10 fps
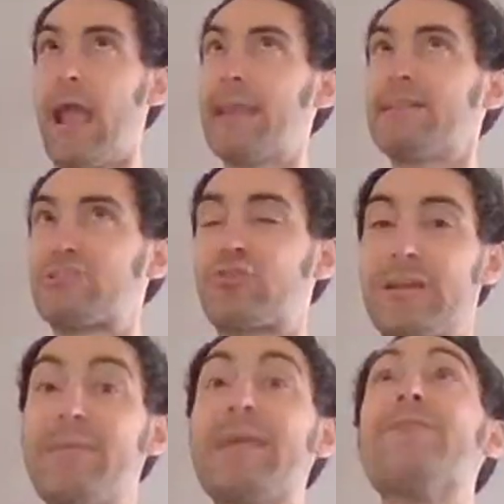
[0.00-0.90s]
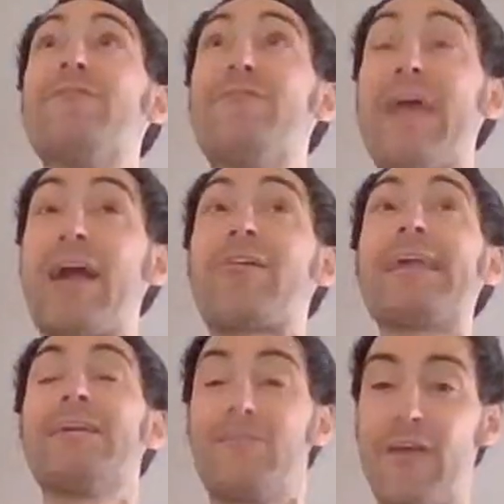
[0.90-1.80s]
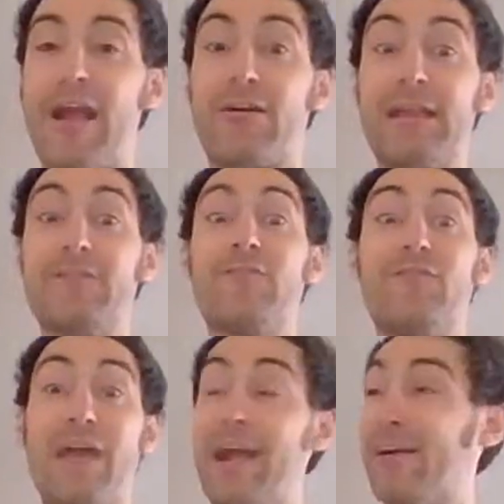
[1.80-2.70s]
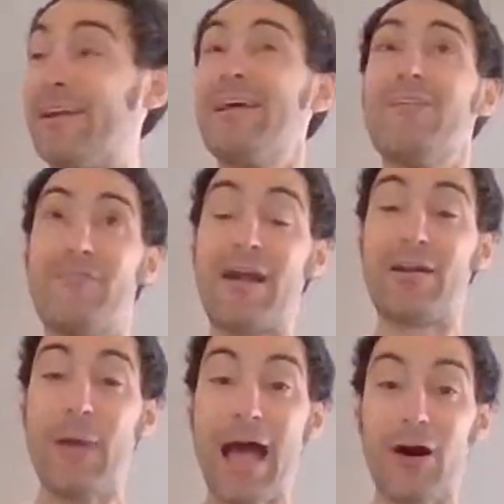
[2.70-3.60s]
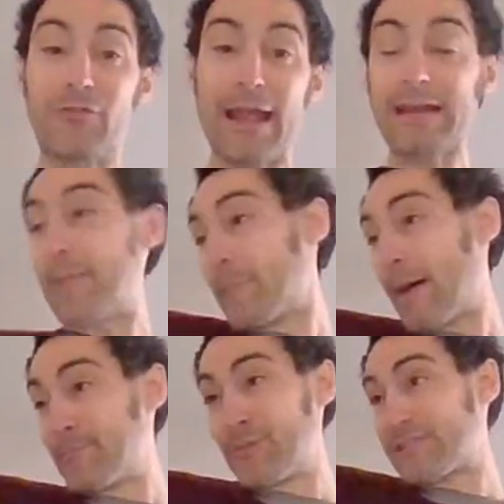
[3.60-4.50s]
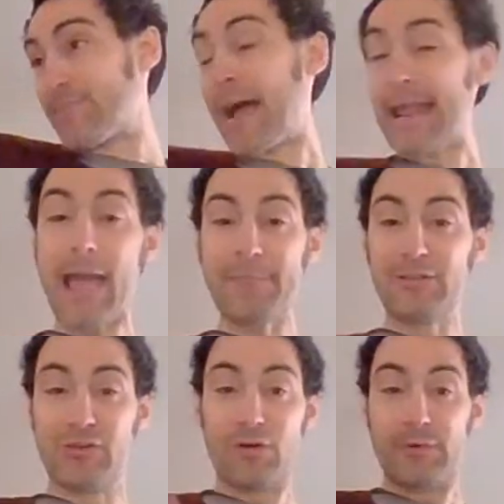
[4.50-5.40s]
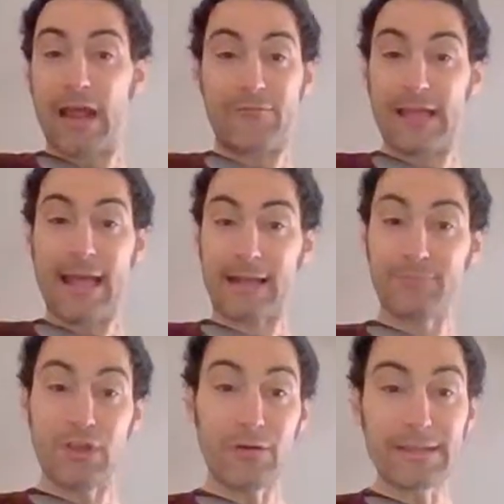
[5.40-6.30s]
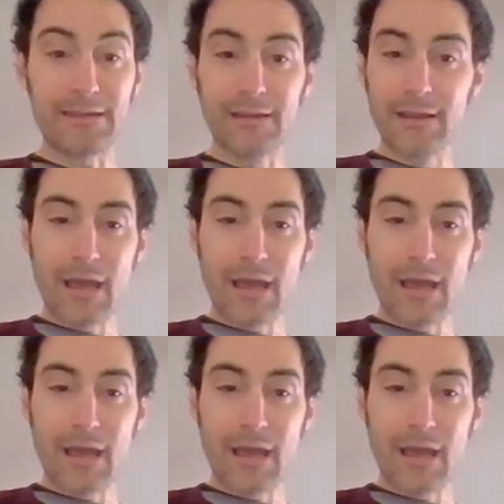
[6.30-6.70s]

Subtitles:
And it's treated me very, very, very, very well, right? I'm just in Miami doing whatever the heck I'm doing.